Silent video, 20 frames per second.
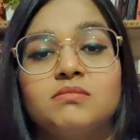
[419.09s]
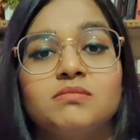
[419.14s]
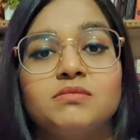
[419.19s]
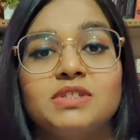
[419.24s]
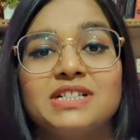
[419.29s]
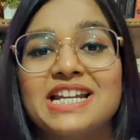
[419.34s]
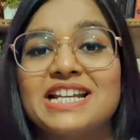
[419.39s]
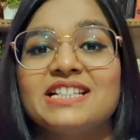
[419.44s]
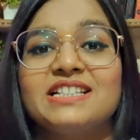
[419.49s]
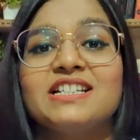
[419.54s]

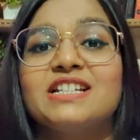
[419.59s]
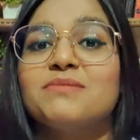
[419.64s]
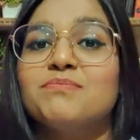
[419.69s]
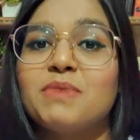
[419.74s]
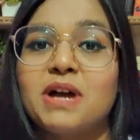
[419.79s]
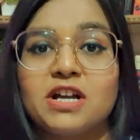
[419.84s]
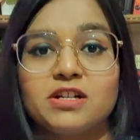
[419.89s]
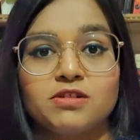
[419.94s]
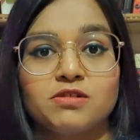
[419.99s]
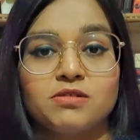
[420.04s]
testing
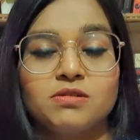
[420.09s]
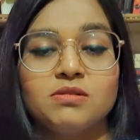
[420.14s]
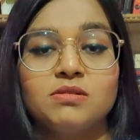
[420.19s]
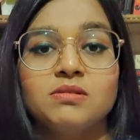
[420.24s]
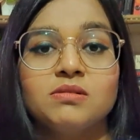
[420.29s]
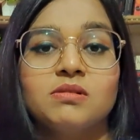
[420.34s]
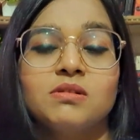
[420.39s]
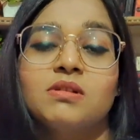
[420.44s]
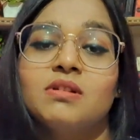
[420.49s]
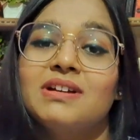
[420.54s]
pattern
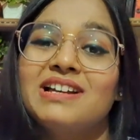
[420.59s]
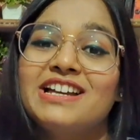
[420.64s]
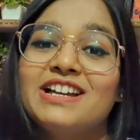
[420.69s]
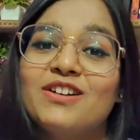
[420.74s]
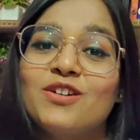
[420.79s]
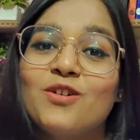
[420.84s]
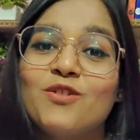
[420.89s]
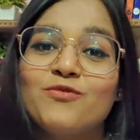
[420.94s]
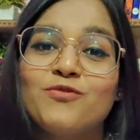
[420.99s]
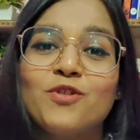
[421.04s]

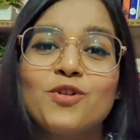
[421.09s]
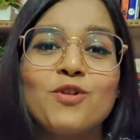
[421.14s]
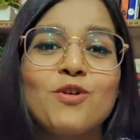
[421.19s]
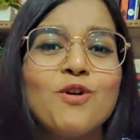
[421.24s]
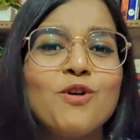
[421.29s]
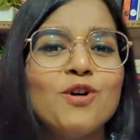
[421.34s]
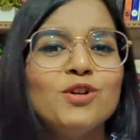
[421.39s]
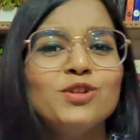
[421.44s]
for all